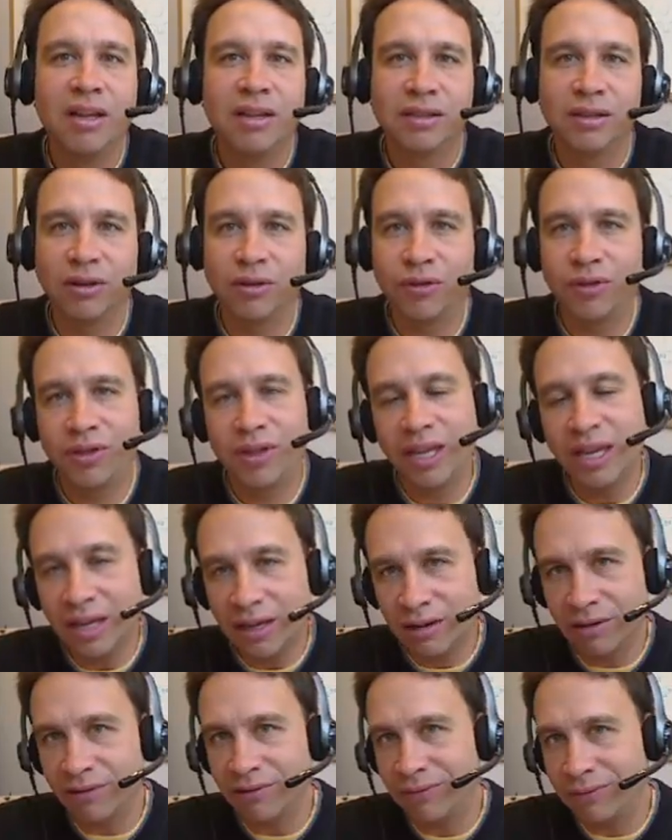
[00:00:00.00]
So
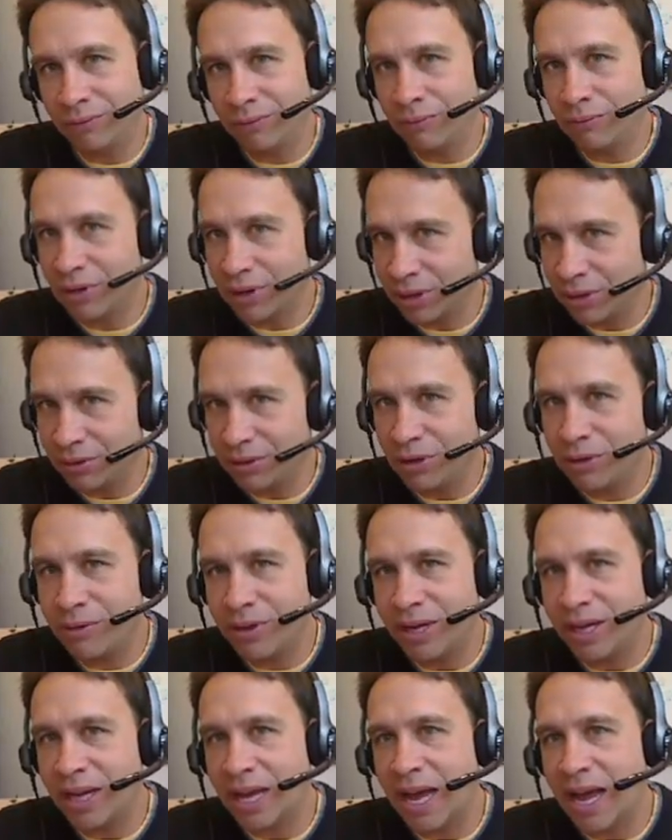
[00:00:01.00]
think of what you're
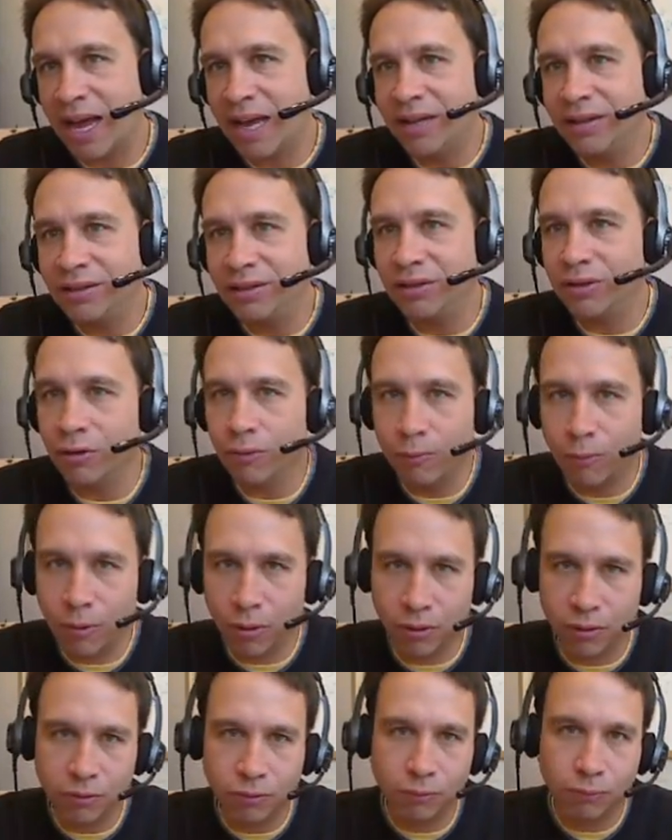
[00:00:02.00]
doing as your
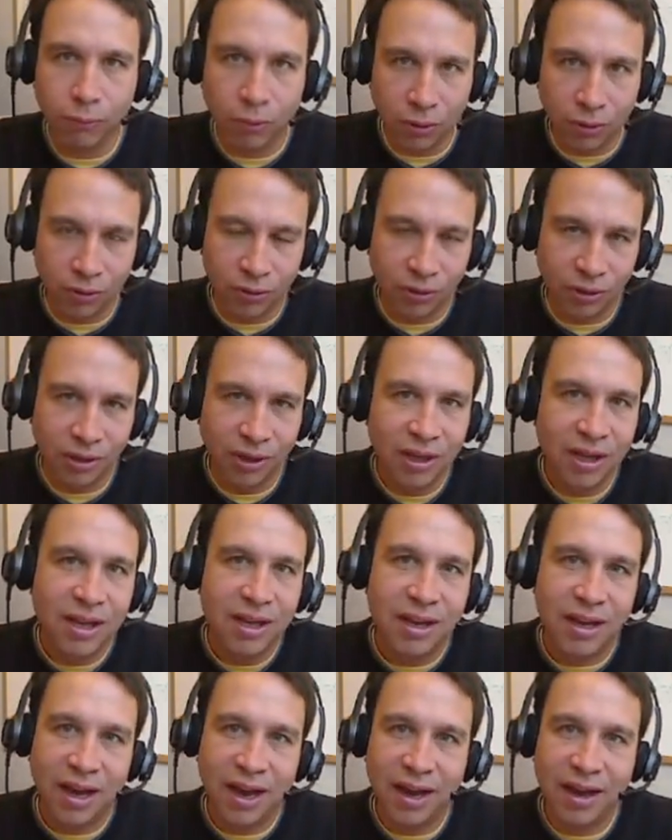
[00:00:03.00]
work role,
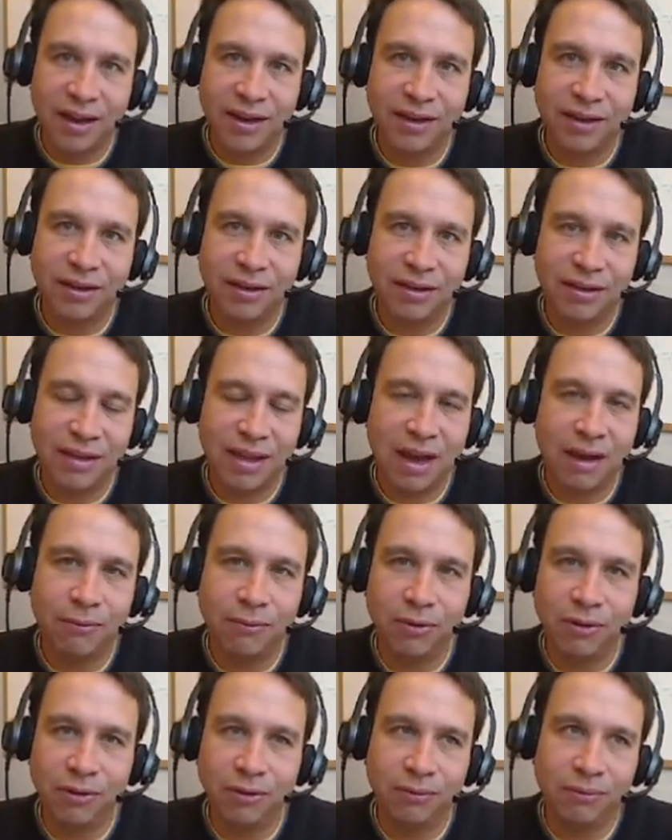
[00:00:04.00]
and that
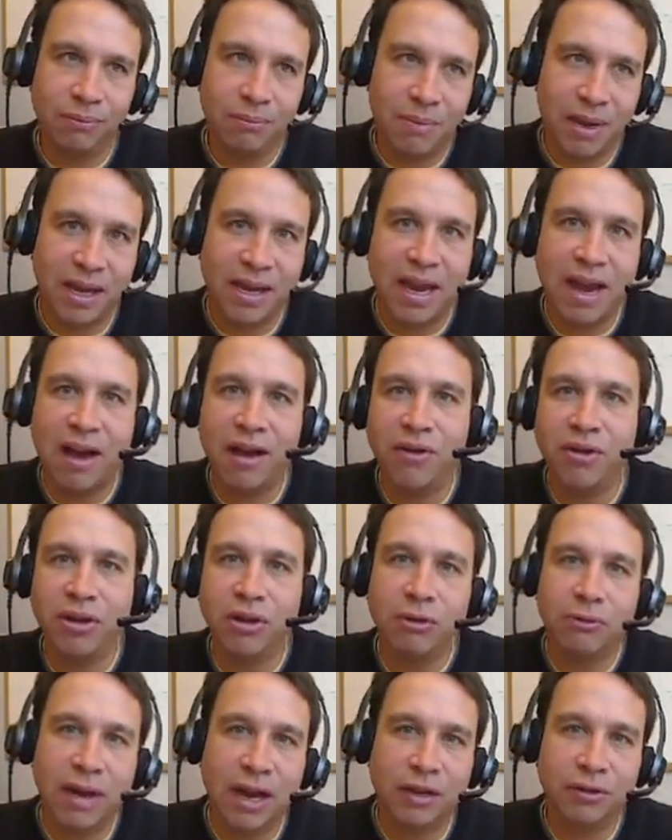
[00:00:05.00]
will make how
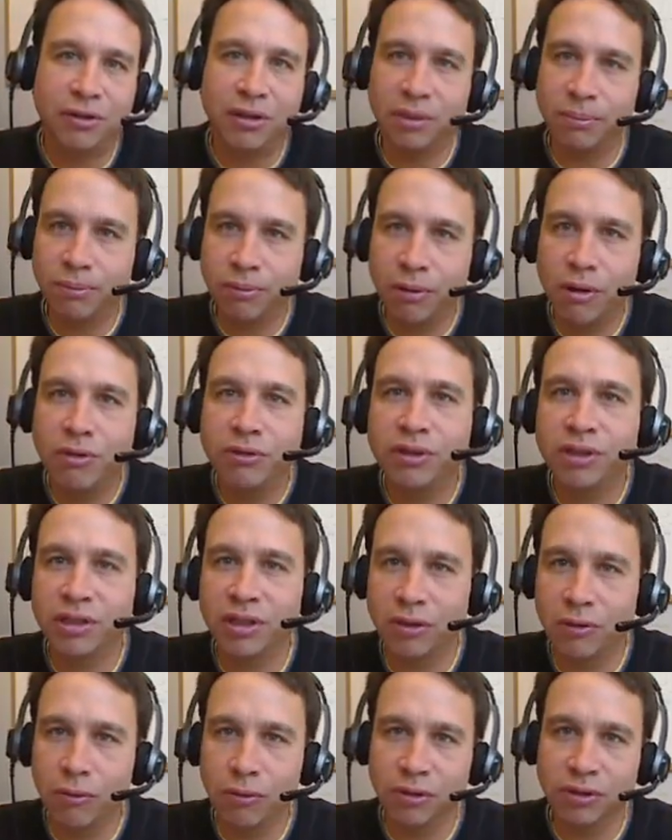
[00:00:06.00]
you actually approach
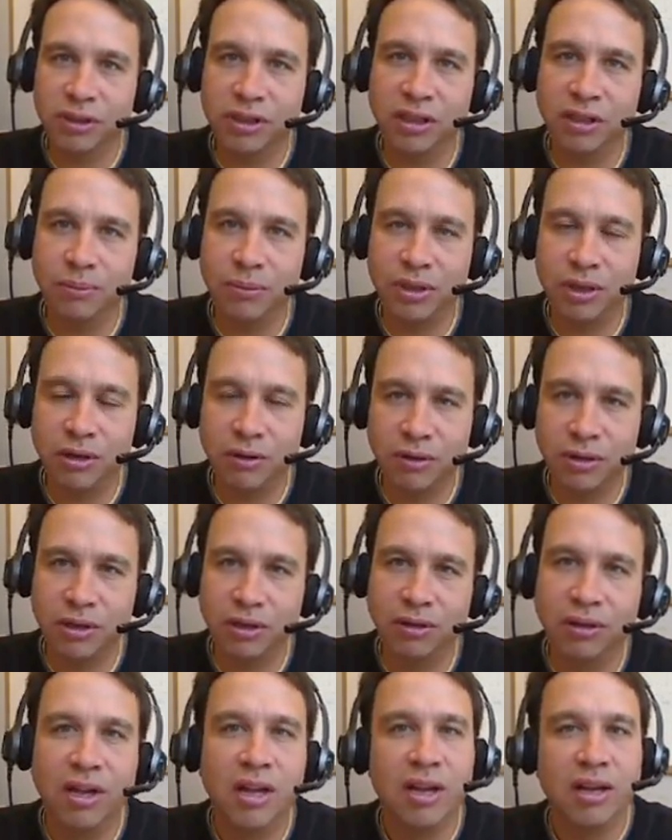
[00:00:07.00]
the course and the
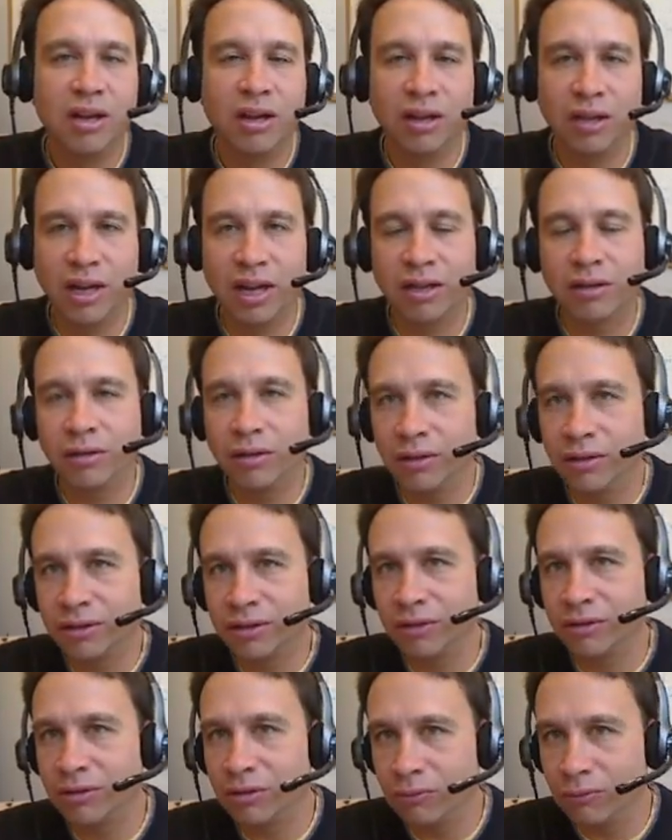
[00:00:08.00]
material a lot
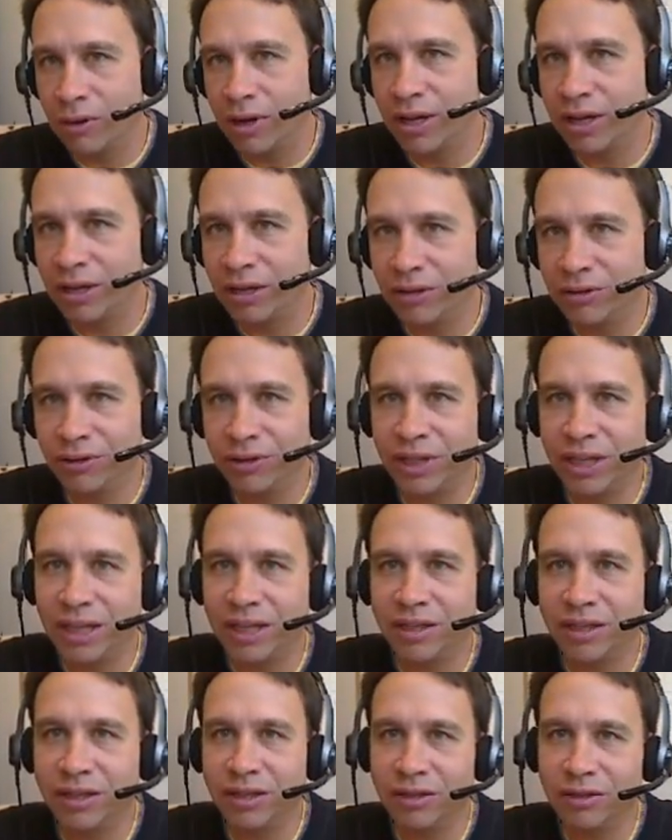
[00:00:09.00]
closer to what you'll
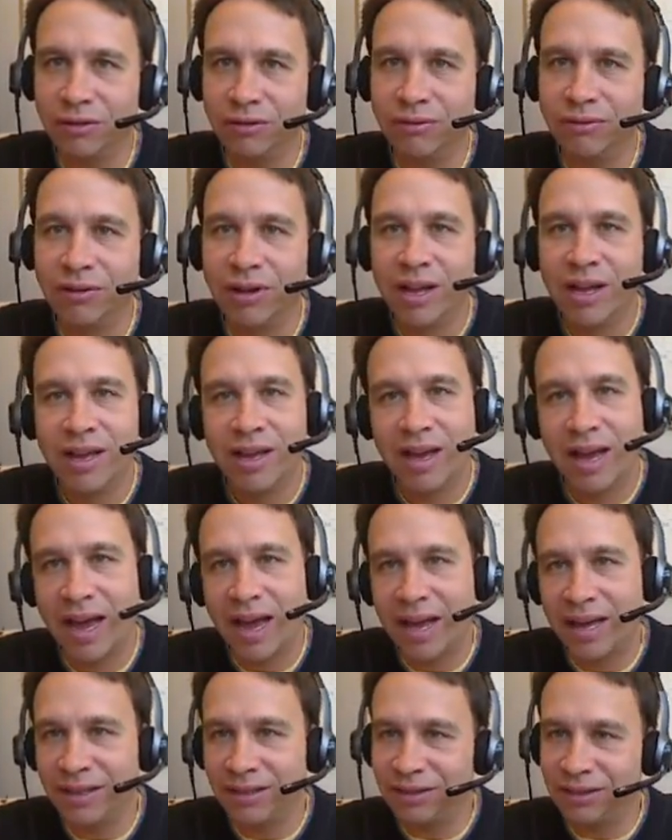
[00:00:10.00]
need to do
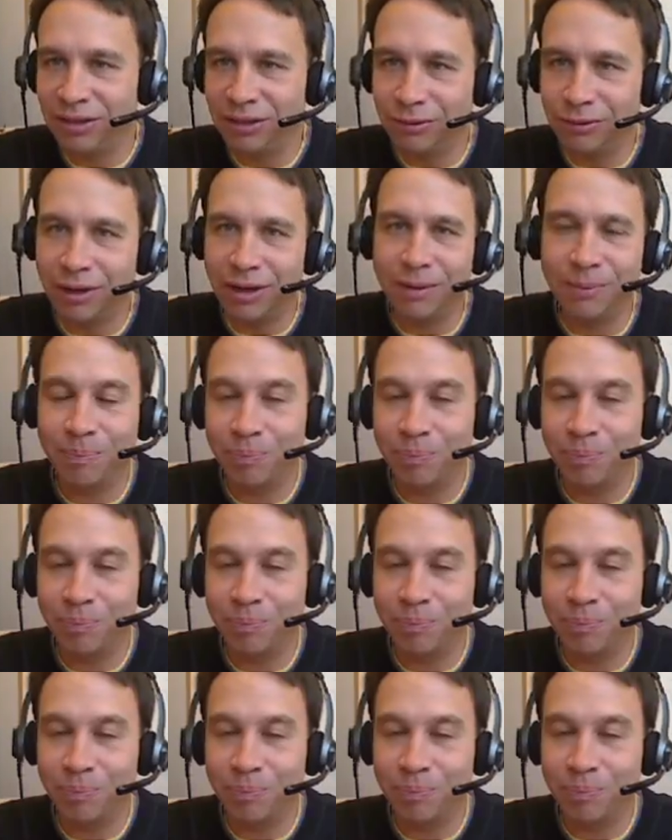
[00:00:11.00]
as you